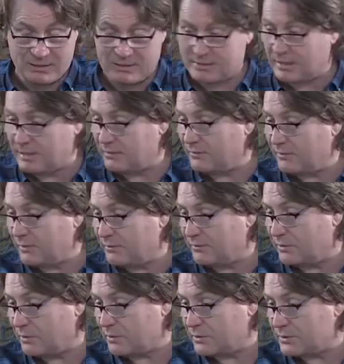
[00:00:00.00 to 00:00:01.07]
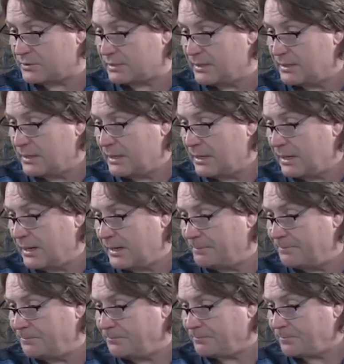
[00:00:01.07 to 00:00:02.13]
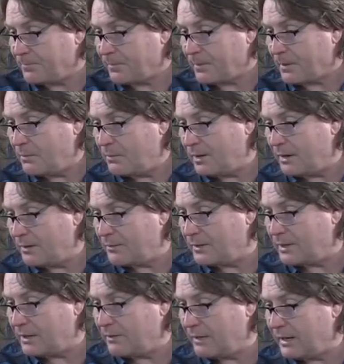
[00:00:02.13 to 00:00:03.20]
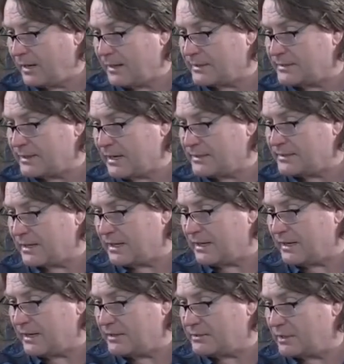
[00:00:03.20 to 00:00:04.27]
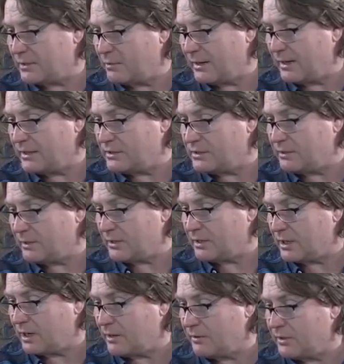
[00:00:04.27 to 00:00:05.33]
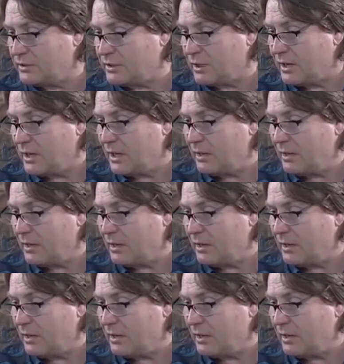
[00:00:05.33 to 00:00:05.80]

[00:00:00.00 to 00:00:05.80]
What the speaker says: safe, of course. Where have we got there? Anastasia, is there a way to encourage a